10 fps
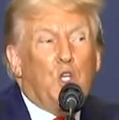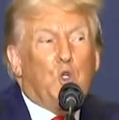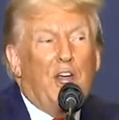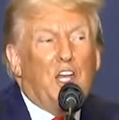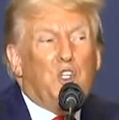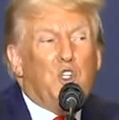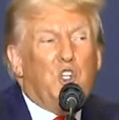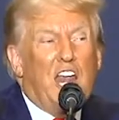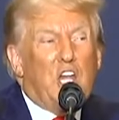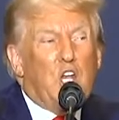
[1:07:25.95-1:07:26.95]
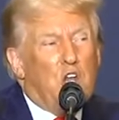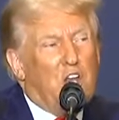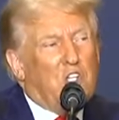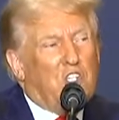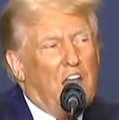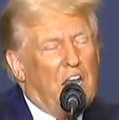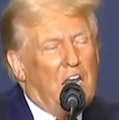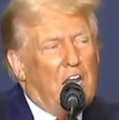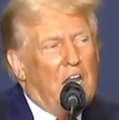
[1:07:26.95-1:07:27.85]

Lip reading: transgender insanity,